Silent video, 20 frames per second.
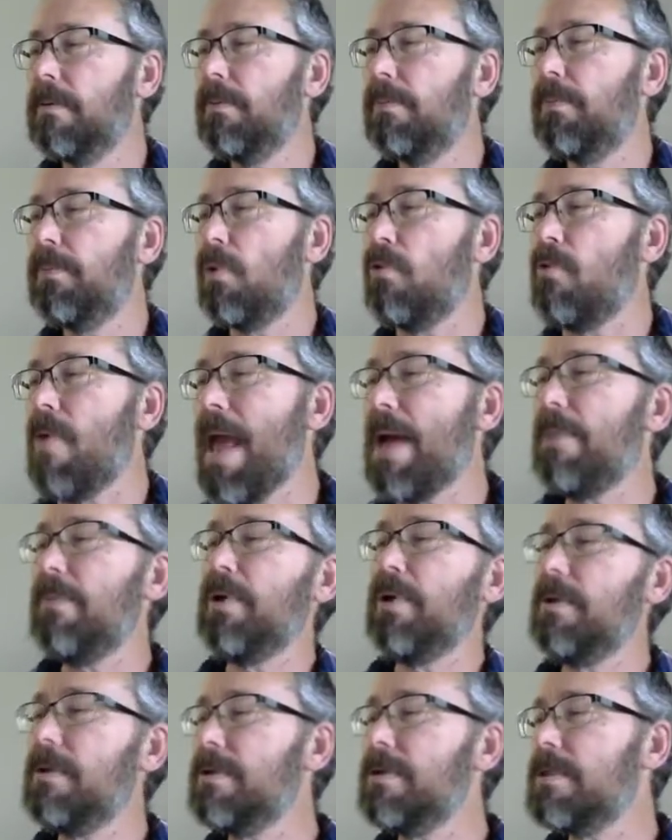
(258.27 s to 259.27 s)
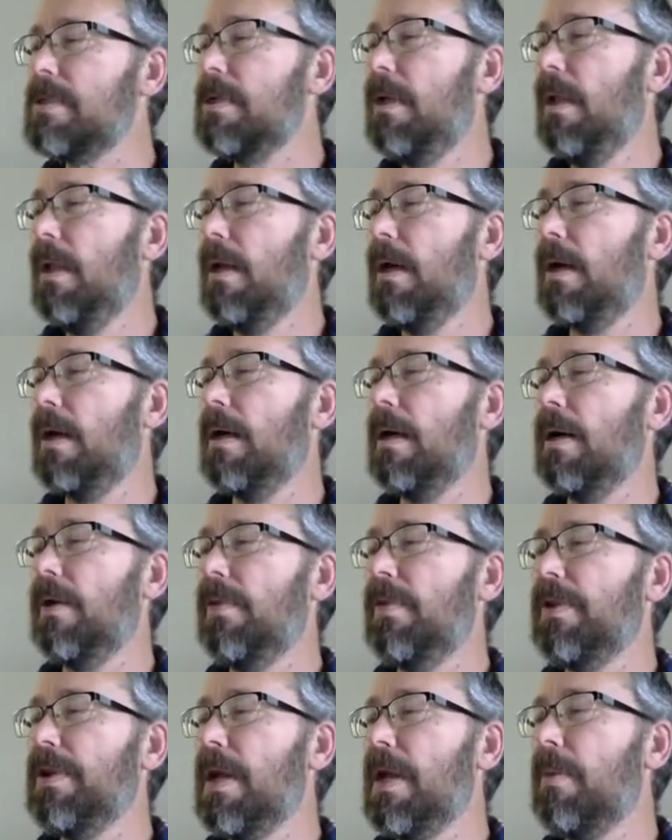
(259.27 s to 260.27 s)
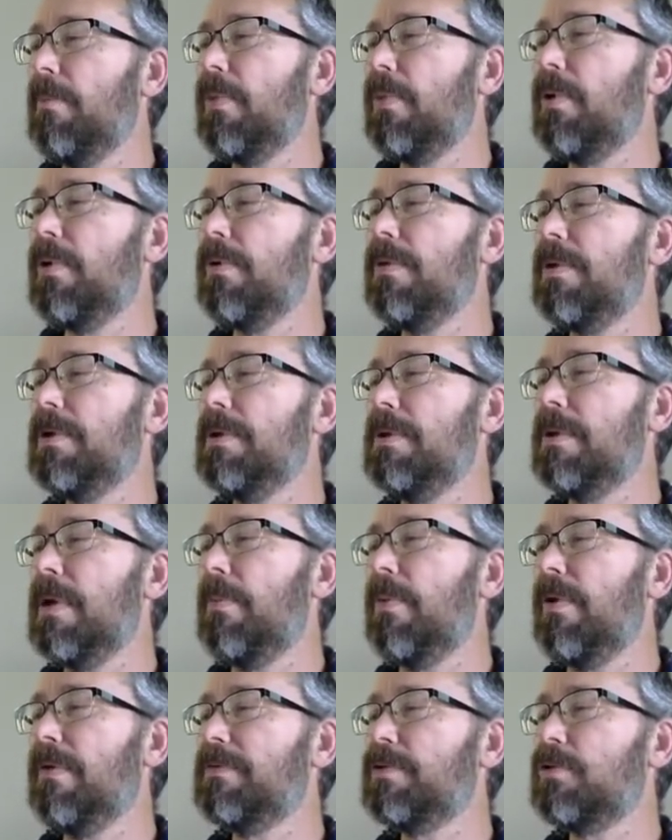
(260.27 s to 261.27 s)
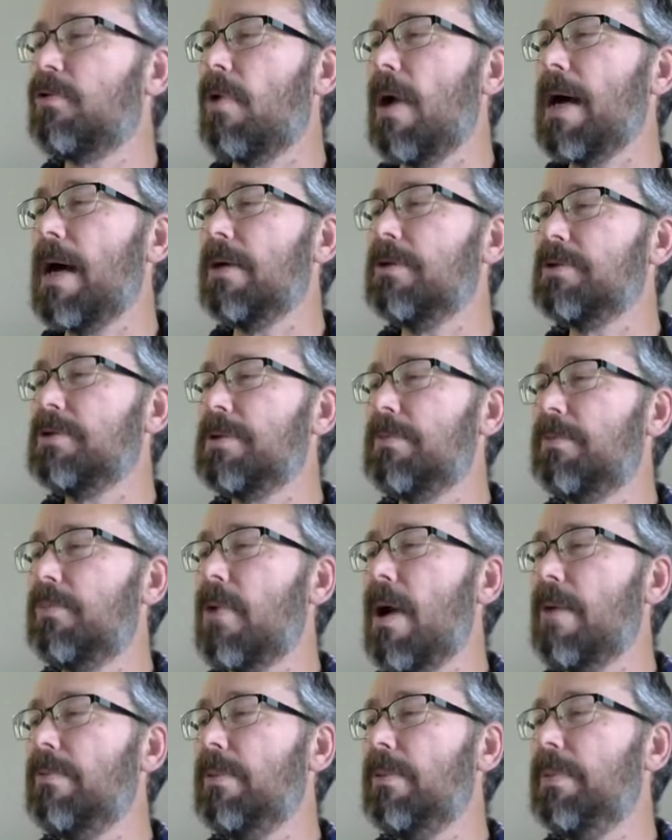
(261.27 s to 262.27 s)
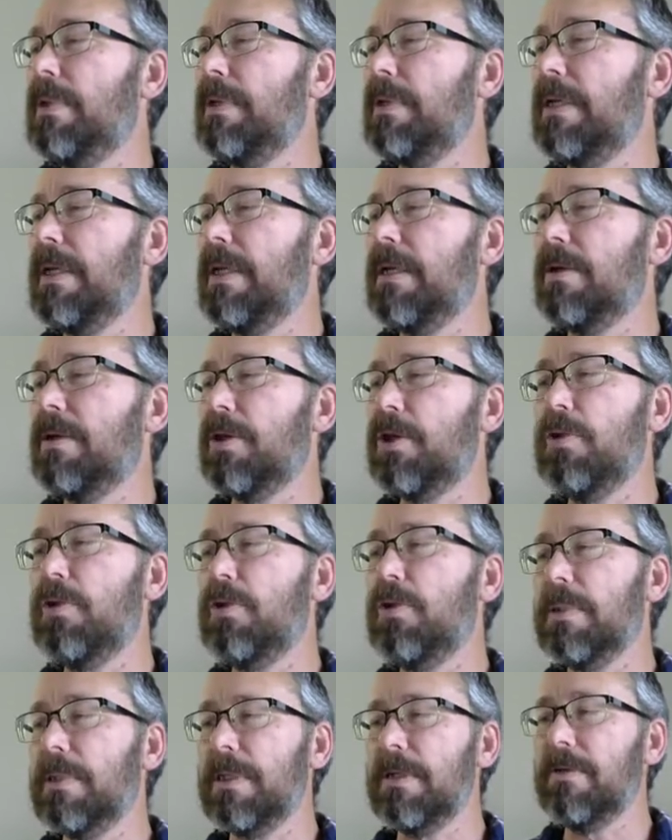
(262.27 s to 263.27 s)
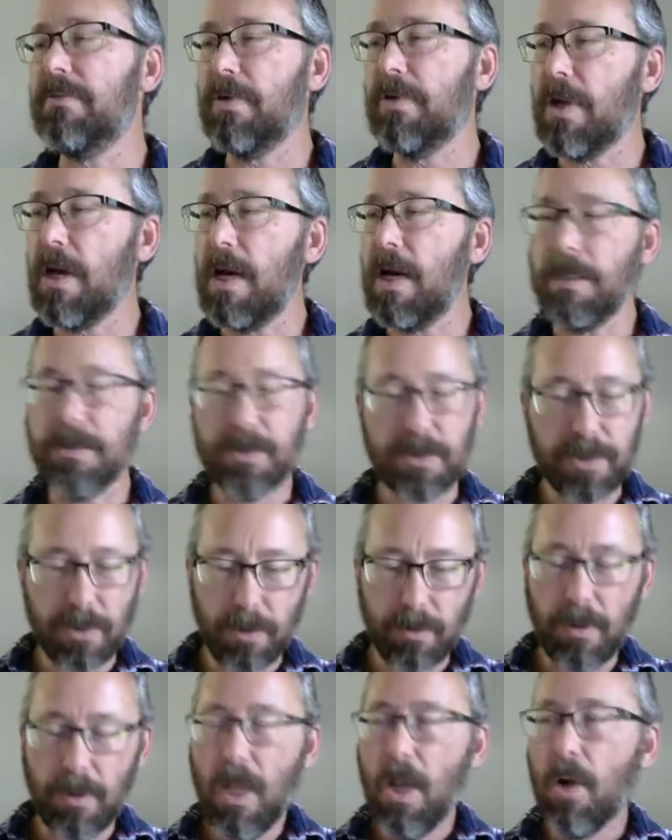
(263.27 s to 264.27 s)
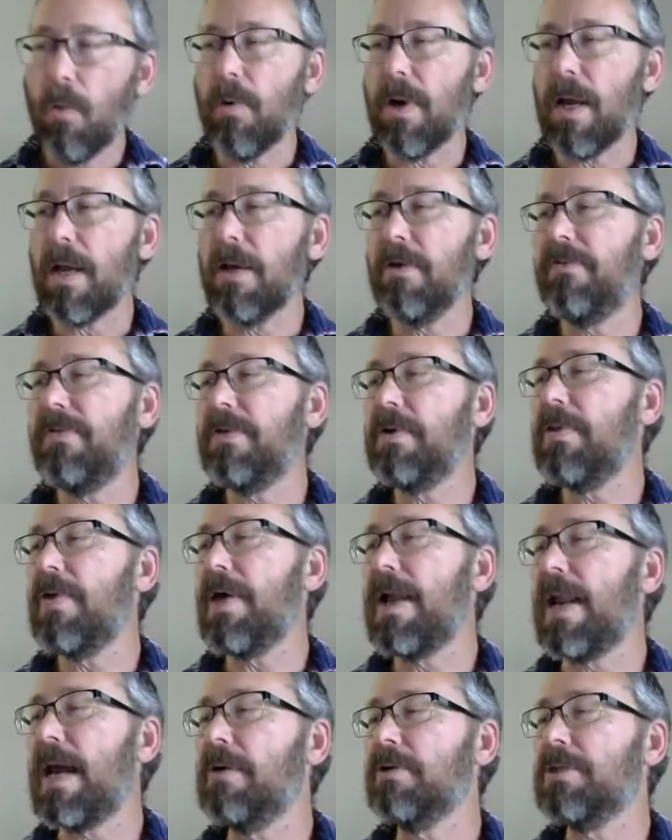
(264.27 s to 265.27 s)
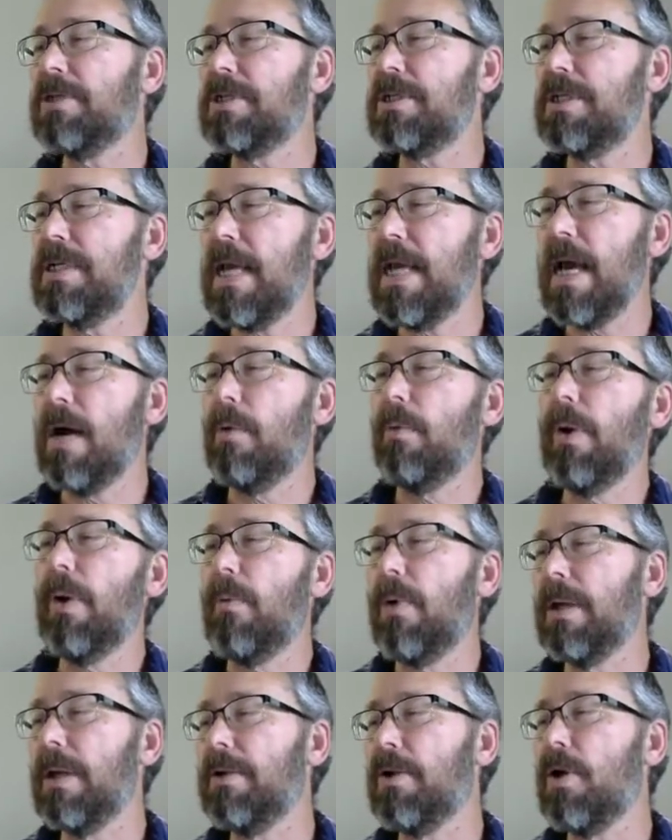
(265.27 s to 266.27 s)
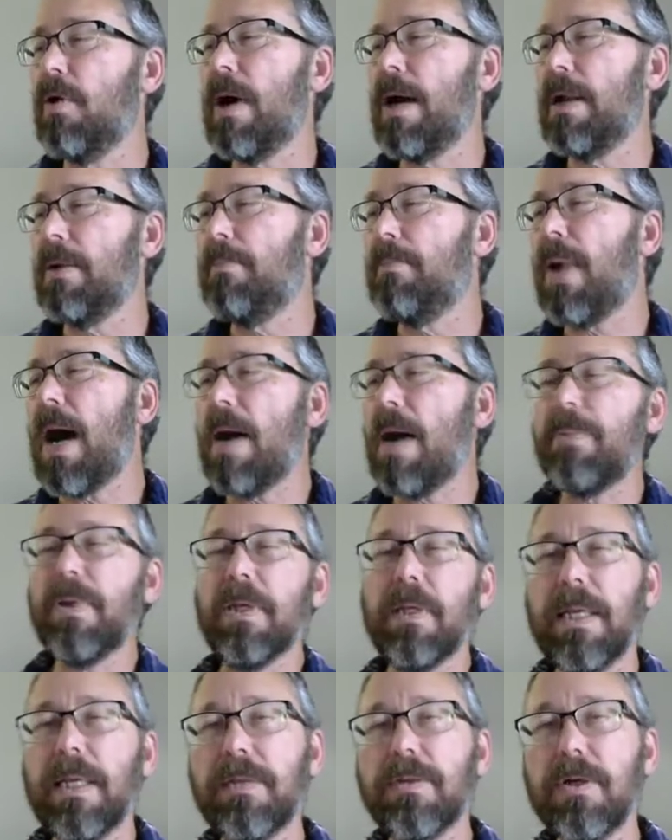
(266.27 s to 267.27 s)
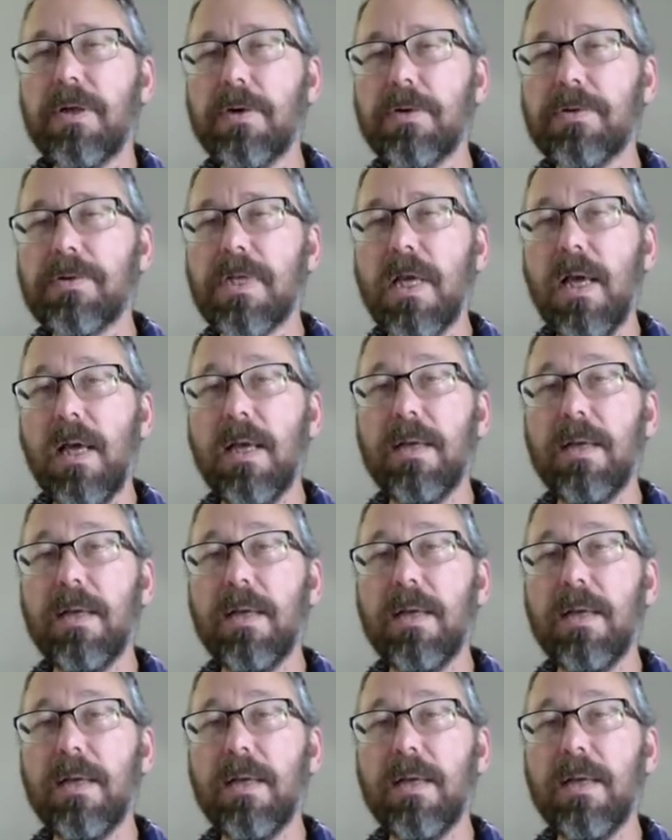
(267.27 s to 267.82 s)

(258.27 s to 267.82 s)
parameters, the number of trials, the probability, and cumulative or not. So we're not going to fill that out just yet. We want to know how to populate those.